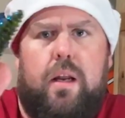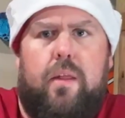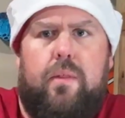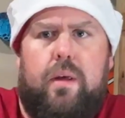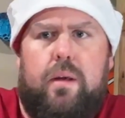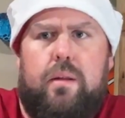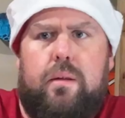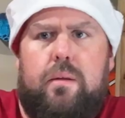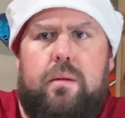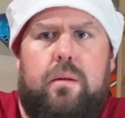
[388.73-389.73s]
and
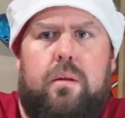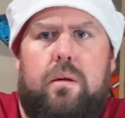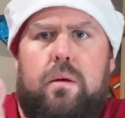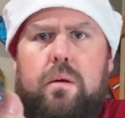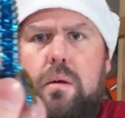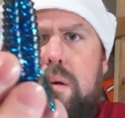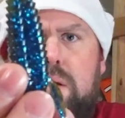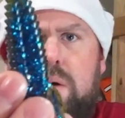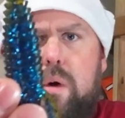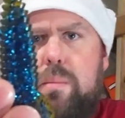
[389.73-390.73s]
then
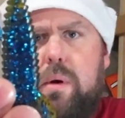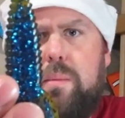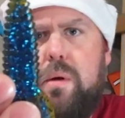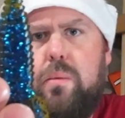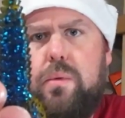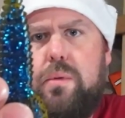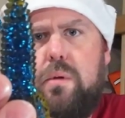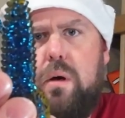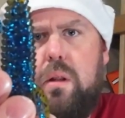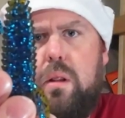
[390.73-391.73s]
green pumpkin with
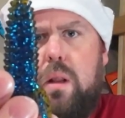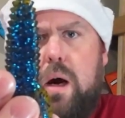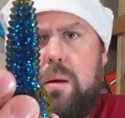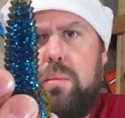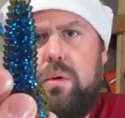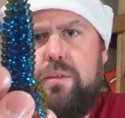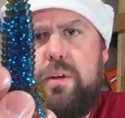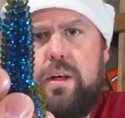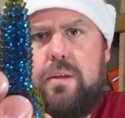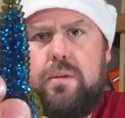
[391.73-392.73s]
a lot of blue
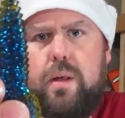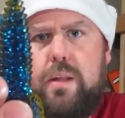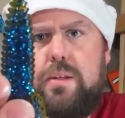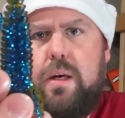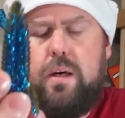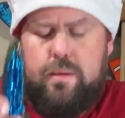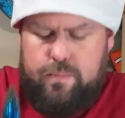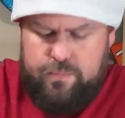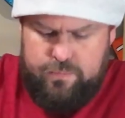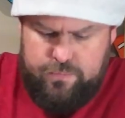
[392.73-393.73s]
flakes on that side.
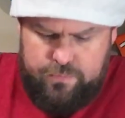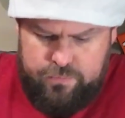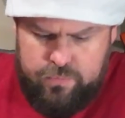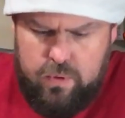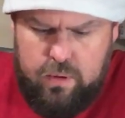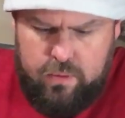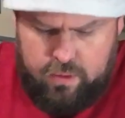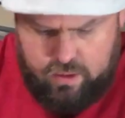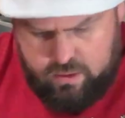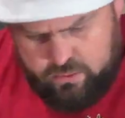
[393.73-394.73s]
And
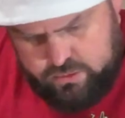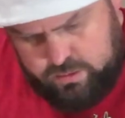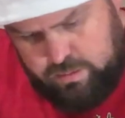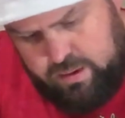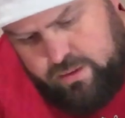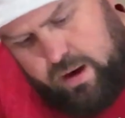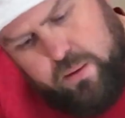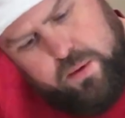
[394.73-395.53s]
they all seem to be that